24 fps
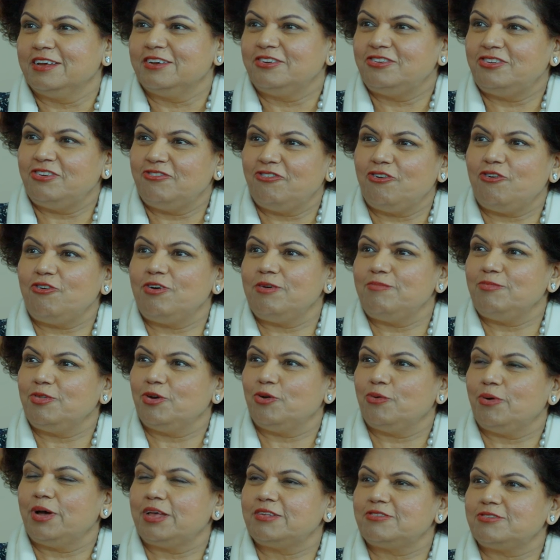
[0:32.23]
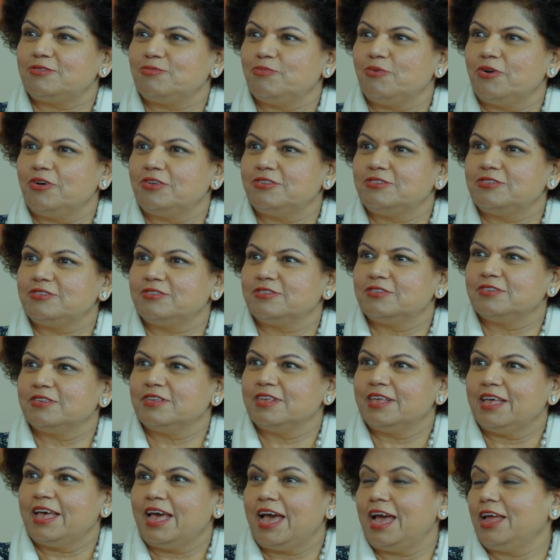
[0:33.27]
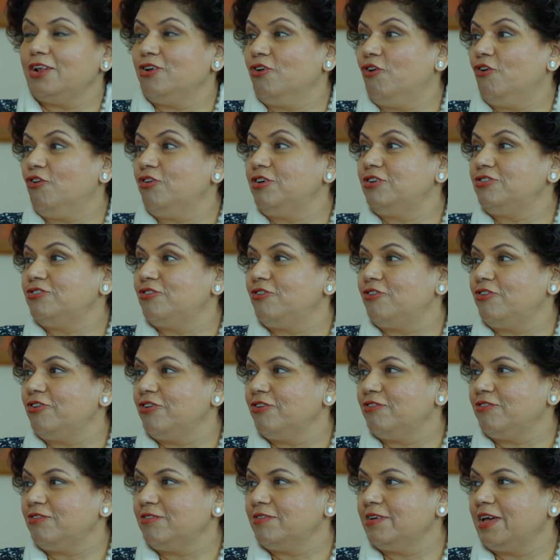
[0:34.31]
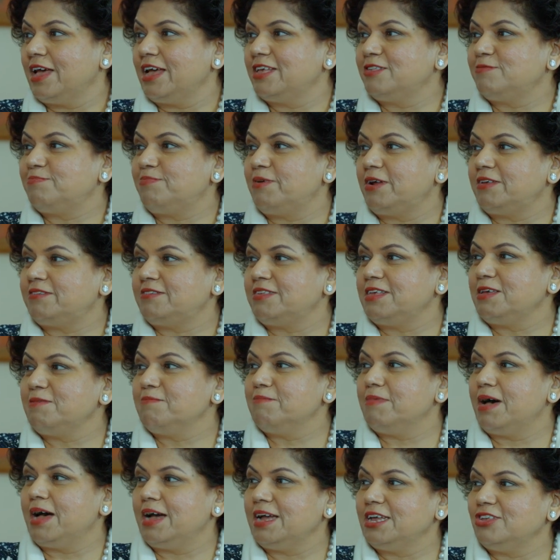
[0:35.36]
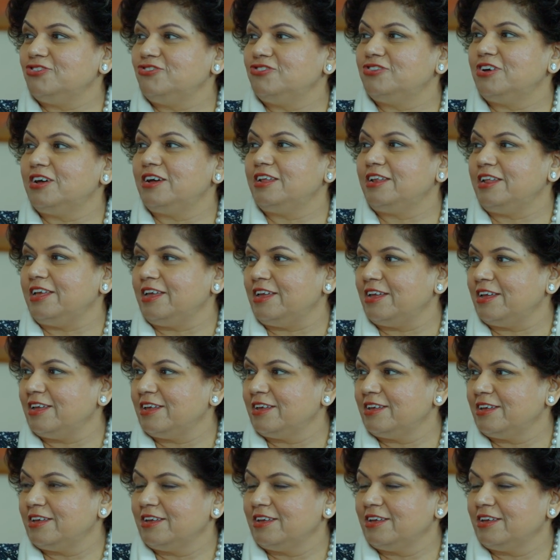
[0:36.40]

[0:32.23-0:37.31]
Shivoham the Quest was an oratorio expressing my journey